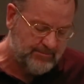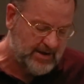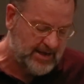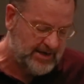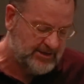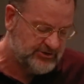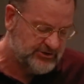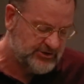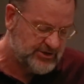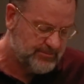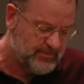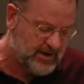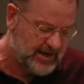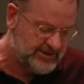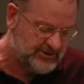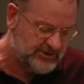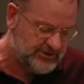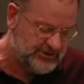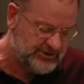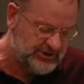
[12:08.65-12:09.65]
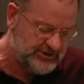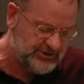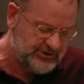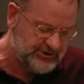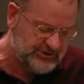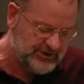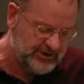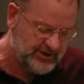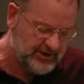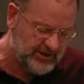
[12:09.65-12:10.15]
manager to make
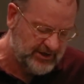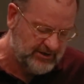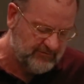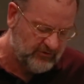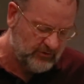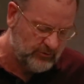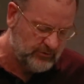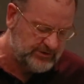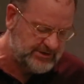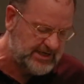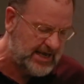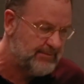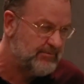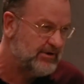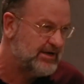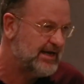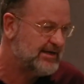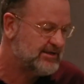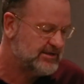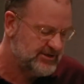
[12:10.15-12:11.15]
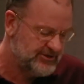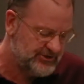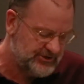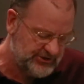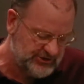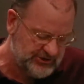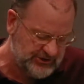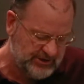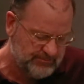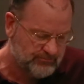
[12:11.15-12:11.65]
decisions that can influence habitat
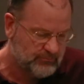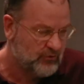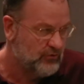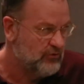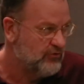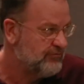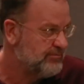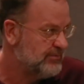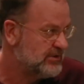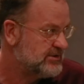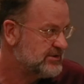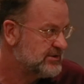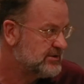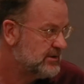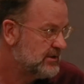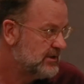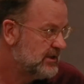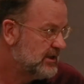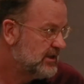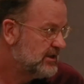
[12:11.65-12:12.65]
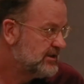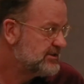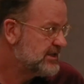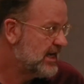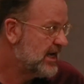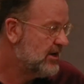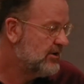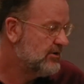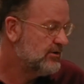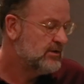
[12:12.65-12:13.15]
condition improvements.
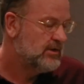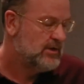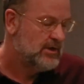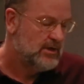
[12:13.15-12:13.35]
So